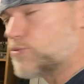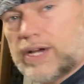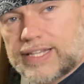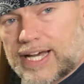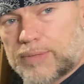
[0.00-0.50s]
why
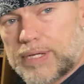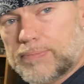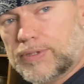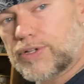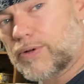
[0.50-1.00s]
a lot of
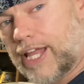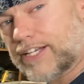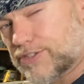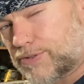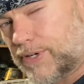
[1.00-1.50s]
people don't
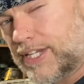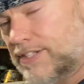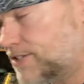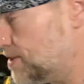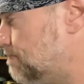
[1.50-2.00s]
like
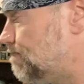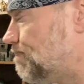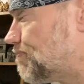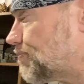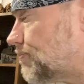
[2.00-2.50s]
screens.
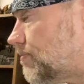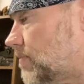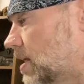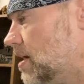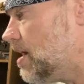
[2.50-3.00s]

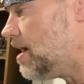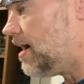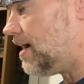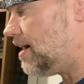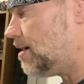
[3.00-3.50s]

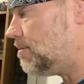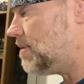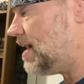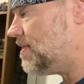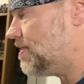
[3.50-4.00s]

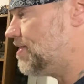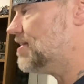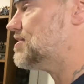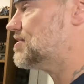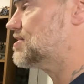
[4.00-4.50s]
And
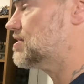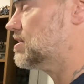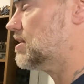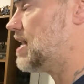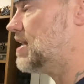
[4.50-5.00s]
this
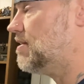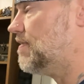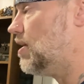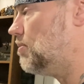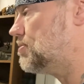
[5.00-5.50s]
kind of
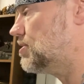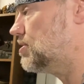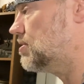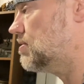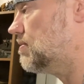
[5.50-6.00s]

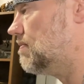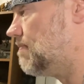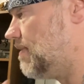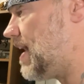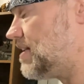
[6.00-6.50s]
helps
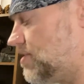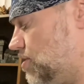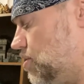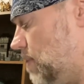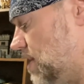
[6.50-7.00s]
that
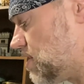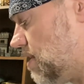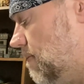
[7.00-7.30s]
situation.